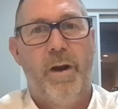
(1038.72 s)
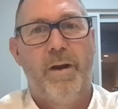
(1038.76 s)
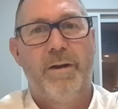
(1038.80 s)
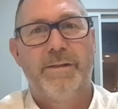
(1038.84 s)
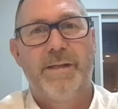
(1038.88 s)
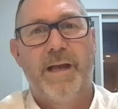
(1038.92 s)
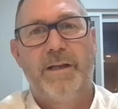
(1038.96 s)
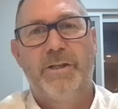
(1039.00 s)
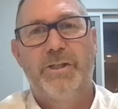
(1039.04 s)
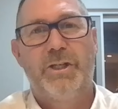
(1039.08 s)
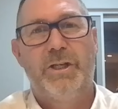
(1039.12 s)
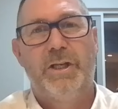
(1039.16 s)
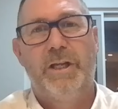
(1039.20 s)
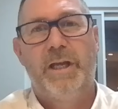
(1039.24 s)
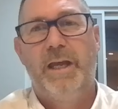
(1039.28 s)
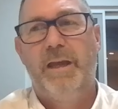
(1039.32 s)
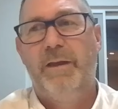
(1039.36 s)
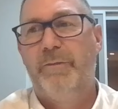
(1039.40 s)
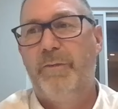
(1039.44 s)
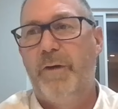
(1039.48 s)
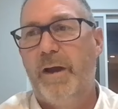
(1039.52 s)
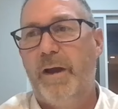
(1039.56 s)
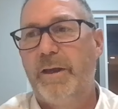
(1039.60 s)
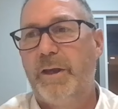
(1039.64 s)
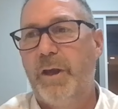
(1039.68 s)
Whereas
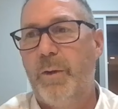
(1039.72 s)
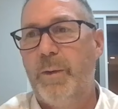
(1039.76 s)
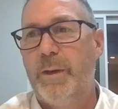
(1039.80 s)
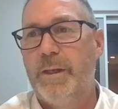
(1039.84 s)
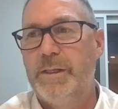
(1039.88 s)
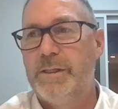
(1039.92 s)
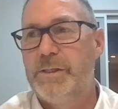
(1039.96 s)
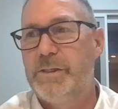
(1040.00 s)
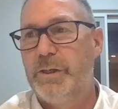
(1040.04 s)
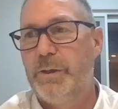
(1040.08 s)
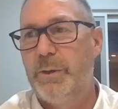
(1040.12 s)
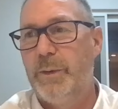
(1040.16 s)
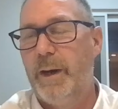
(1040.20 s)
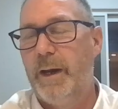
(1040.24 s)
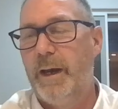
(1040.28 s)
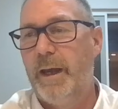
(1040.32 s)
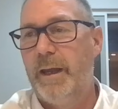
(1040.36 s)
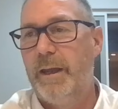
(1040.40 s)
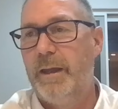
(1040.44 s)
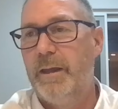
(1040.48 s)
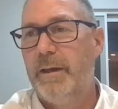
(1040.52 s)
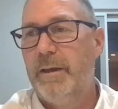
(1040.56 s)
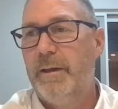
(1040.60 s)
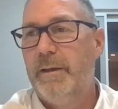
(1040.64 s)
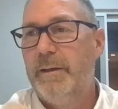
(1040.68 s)
actually, if I go into
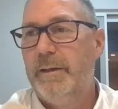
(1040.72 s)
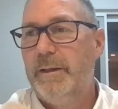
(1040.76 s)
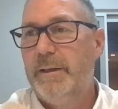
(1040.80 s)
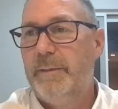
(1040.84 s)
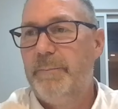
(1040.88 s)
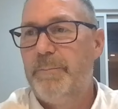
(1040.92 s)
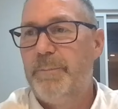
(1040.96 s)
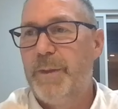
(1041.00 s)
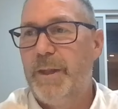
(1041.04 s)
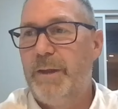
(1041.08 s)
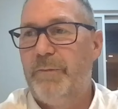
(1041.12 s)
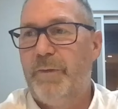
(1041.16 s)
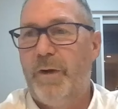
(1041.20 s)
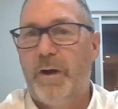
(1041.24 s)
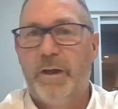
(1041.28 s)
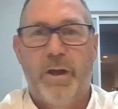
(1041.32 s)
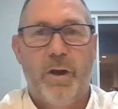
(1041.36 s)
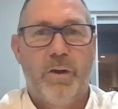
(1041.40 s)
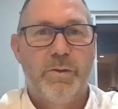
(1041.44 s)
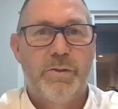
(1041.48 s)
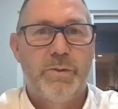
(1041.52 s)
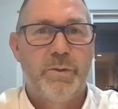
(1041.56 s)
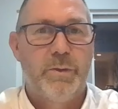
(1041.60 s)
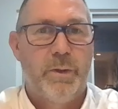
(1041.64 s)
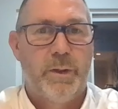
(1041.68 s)
a if
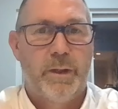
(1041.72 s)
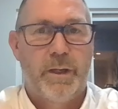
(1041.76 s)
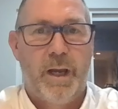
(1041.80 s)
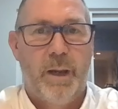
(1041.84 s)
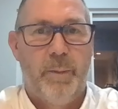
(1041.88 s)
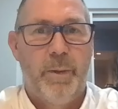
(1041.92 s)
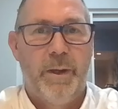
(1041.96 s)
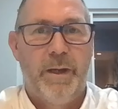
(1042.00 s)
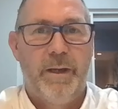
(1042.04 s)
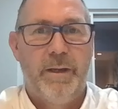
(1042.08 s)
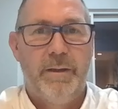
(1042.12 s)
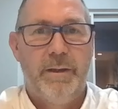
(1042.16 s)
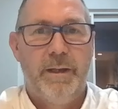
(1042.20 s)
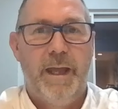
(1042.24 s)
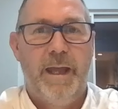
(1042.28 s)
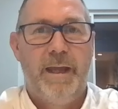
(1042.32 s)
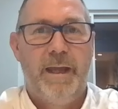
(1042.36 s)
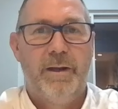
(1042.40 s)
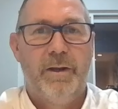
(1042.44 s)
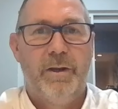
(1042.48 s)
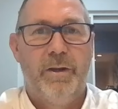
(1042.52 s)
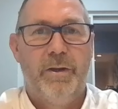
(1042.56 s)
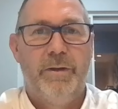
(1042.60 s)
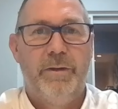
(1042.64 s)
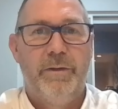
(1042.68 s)
I go to a club in
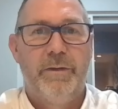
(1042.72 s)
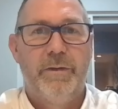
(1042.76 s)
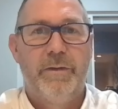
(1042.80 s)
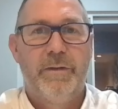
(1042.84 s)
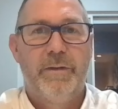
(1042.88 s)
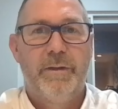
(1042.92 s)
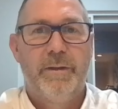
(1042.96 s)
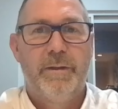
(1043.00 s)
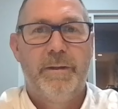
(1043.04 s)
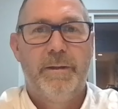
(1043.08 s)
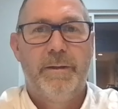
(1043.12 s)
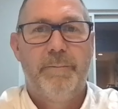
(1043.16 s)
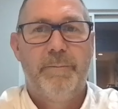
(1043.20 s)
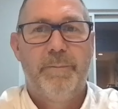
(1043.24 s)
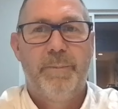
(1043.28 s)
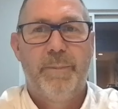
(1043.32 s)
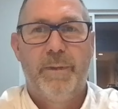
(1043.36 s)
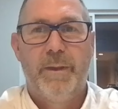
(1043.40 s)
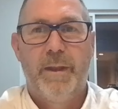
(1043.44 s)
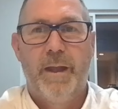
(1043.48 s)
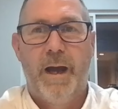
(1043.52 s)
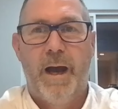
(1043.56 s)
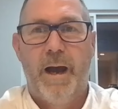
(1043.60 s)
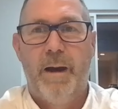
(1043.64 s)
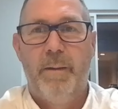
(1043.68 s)
England,
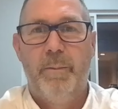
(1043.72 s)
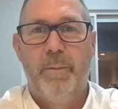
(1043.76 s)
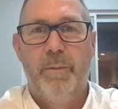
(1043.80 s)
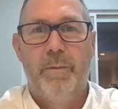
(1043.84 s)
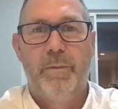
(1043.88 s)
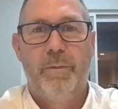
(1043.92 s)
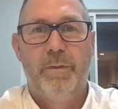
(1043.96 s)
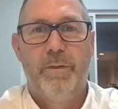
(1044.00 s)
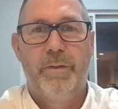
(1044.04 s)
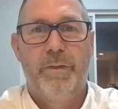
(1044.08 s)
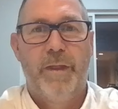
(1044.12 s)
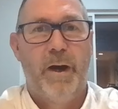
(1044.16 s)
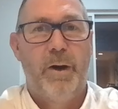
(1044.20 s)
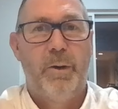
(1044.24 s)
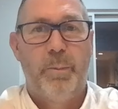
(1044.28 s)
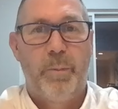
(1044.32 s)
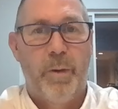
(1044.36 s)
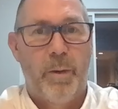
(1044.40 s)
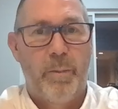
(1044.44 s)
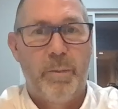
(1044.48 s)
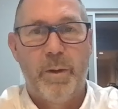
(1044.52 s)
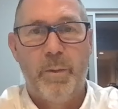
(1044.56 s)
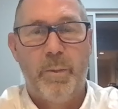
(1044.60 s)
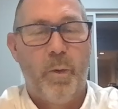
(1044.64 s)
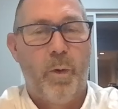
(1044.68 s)
Um,
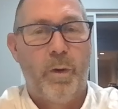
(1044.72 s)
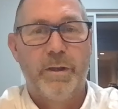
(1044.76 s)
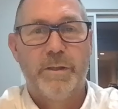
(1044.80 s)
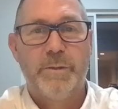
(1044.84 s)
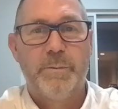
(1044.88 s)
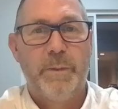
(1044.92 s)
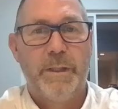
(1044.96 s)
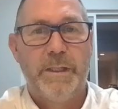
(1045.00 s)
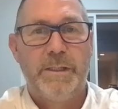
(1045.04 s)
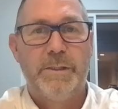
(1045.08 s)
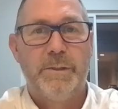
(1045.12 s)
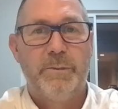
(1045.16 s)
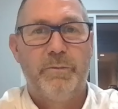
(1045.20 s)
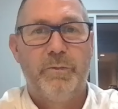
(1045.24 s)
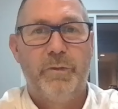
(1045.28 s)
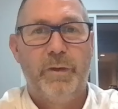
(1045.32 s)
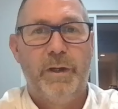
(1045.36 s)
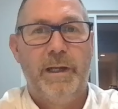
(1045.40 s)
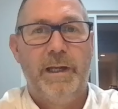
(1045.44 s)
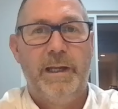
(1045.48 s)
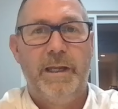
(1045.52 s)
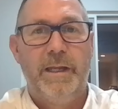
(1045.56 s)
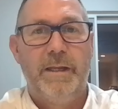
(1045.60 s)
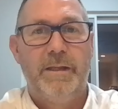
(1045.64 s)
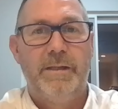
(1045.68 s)
they'll probably want me to
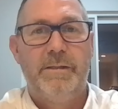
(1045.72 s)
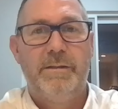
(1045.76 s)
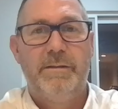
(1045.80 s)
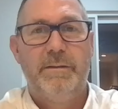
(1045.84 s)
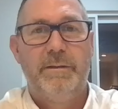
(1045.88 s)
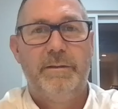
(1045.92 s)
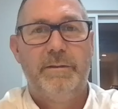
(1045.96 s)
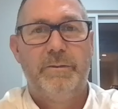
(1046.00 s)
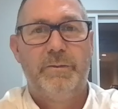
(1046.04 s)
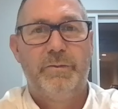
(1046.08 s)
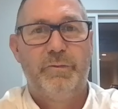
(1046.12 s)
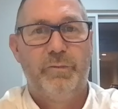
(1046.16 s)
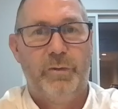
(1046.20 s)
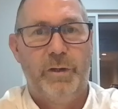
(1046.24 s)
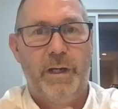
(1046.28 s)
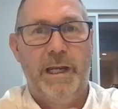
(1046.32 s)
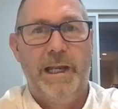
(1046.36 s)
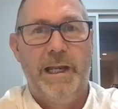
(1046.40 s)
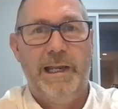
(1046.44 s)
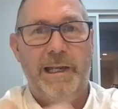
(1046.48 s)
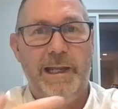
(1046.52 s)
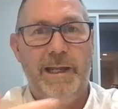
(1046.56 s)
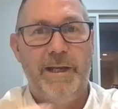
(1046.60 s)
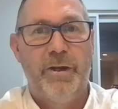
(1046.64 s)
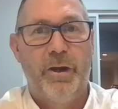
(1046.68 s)
really,
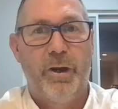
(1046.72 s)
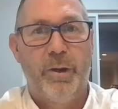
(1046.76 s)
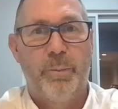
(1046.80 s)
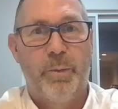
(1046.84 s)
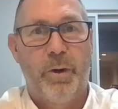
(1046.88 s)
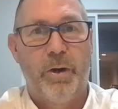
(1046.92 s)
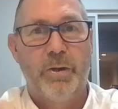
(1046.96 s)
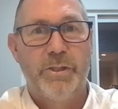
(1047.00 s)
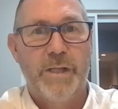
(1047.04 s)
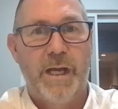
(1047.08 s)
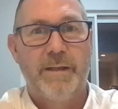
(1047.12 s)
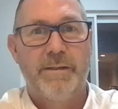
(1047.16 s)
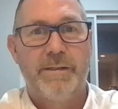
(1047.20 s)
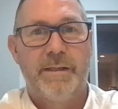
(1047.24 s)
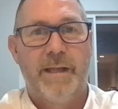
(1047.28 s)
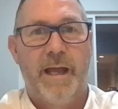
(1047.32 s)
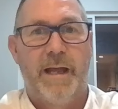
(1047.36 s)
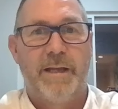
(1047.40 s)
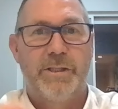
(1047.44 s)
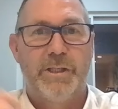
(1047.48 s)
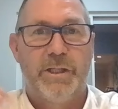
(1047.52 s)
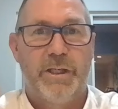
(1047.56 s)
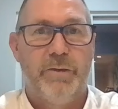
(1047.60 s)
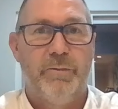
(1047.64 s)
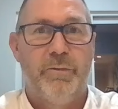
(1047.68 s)
really lead on a
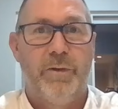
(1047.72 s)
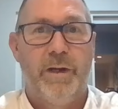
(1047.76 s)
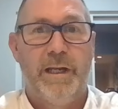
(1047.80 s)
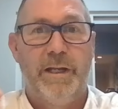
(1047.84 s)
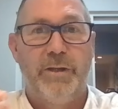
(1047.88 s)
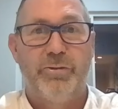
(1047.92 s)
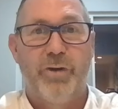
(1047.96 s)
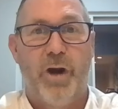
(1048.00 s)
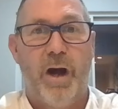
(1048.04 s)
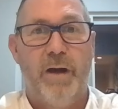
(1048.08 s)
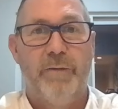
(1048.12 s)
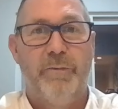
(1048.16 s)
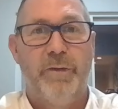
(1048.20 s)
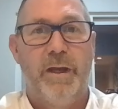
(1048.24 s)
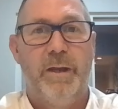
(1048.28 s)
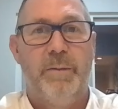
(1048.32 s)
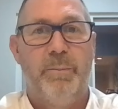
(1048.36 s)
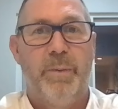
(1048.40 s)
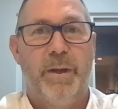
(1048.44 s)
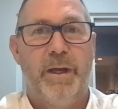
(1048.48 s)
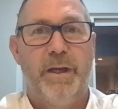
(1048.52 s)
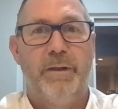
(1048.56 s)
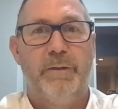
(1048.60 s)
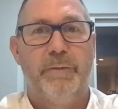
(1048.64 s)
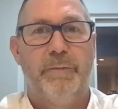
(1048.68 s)
project and actually really drive
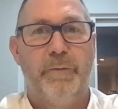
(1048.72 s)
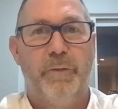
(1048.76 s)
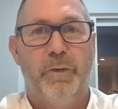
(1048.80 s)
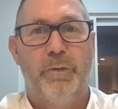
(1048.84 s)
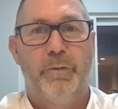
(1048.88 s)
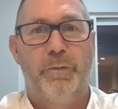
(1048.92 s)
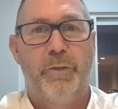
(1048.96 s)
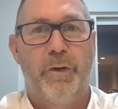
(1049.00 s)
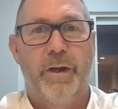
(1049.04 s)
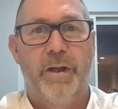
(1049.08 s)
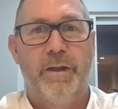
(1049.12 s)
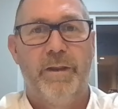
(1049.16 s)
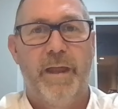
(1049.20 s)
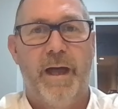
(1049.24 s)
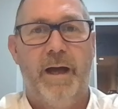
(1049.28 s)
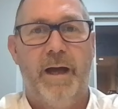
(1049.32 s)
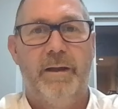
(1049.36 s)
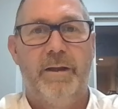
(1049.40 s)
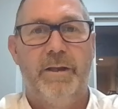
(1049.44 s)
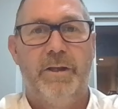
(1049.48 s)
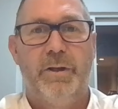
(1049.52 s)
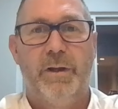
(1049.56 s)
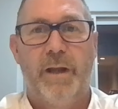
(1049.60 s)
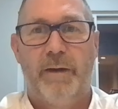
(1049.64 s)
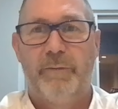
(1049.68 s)
it and be at the forefront of
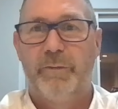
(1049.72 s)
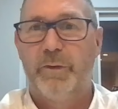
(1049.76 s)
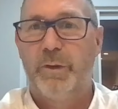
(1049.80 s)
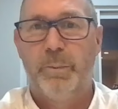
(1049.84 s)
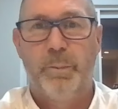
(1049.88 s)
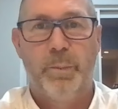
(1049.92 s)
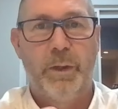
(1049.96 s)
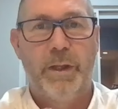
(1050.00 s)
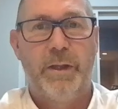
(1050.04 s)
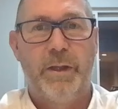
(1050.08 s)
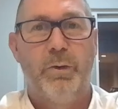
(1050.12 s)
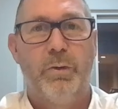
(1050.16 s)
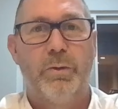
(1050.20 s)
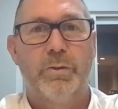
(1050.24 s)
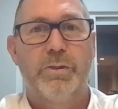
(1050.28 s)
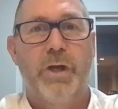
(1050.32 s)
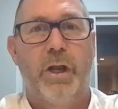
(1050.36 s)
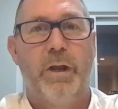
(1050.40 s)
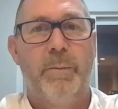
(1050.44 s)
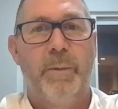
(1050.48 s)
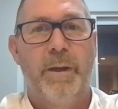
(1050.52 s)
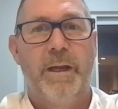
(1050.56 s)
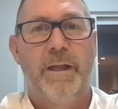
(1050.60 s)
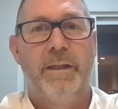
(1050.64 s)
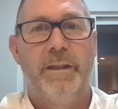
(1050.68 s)
that. And you'll have complete
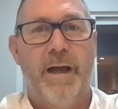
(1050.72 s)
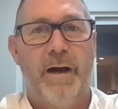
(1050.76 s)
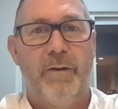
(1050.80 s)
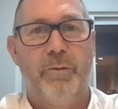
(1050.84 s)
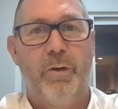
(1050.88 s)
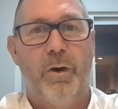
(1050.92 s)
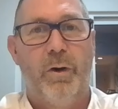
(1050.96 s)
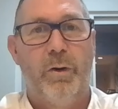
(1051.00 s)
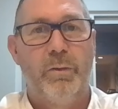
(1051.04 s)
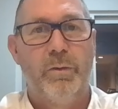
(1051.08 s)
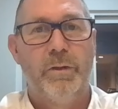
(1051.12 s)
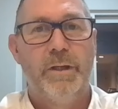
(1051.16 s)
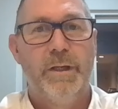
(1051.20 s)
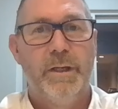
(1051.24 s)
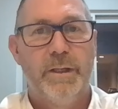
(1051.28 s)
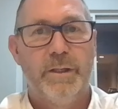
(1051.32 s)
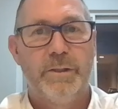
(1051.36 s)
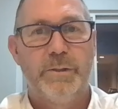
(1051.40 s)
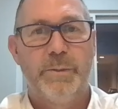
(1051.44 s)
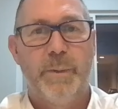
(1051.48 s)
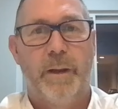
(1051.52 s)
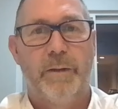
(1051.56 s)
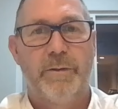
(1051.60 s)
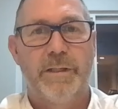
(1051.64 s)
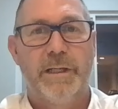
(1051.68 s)
autonomy in that role
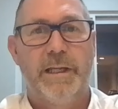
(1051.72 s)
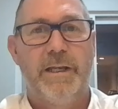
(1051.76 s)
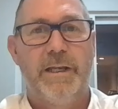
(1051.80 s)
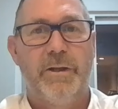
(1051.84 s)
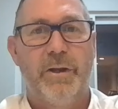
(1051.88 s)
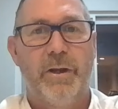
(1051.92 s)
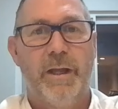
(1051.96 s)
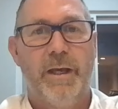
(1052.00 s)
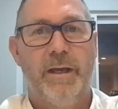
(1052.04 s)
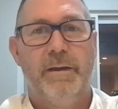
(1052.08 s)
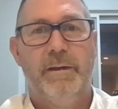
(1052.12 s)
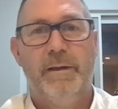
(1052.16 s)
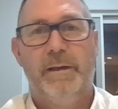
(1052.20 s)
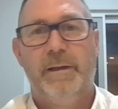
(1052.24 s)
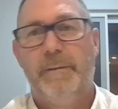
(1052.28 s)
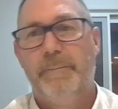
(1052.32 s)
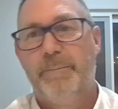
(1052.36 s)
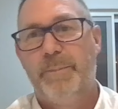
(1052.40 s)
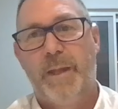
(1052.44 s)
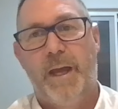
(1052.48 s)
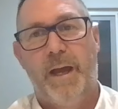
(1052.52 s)
to be able to lead on it.